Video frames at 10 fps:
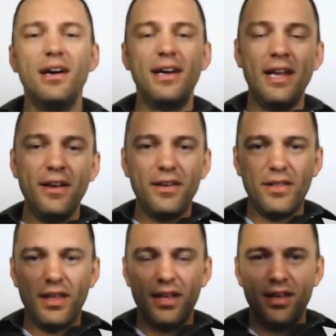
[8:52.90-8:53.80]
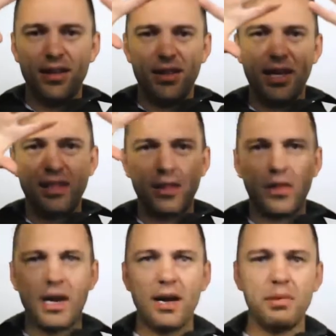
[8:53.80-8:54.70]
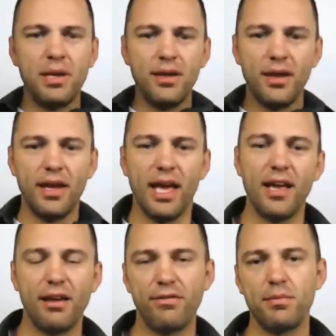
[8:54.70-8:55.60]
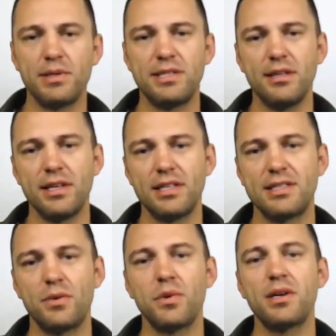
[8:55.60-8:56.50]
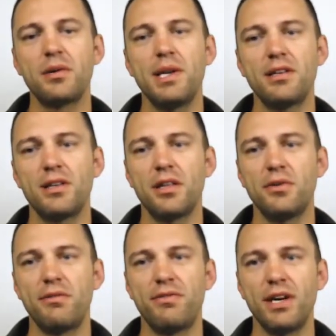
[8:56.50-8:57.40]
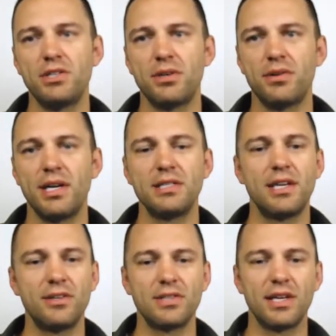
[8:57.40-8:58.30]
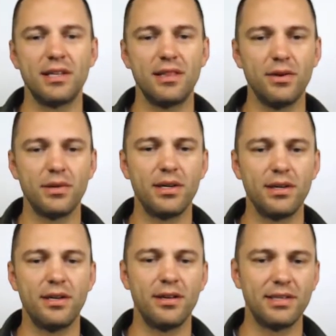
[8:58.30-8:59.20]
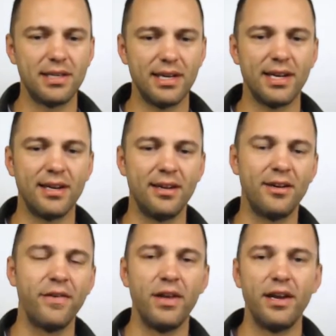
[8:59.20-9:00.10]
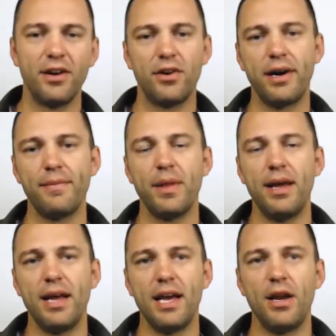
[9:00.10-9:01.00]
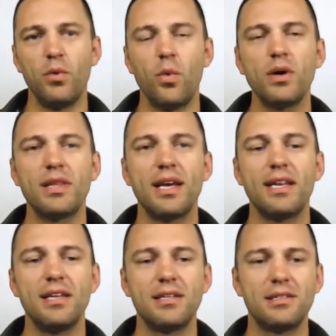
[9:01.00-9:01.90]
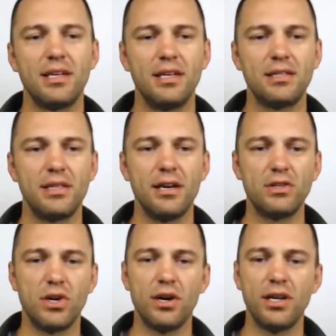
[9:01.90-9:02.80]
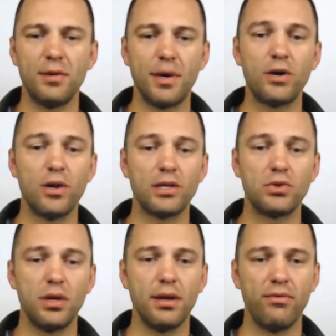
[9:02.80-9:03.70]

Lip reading: in the lobby hanging from the ceiling that said, we're committed to low infection rates. And I was like, I think we're done here. Let's get out of here, right? And what that is they're talking about Clostridia